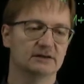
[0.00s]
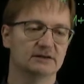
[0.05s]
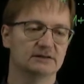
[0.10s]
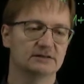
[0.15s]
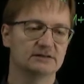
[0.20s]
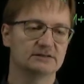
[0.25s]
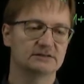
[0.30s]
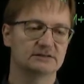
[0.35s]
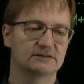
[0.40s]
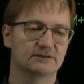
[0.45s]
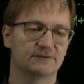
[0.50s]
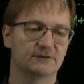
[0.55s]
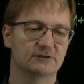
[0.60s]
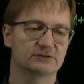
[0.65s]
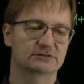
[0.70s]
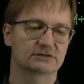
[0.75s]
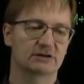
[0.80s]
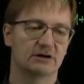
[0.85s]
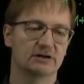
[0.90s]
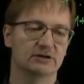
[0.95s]
this is the
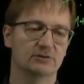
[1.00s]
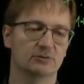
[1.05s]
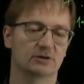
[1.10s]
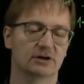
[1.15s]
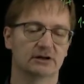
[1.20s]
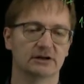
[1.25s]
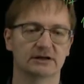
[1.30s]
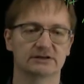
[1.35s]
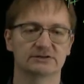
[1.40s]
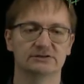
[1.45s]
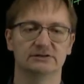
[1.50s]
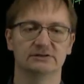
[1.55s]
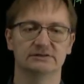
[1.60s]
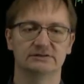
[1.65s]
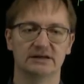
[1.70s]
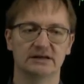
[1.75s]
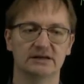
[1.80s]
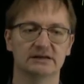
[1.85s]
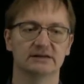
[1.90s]
first guy who can actually say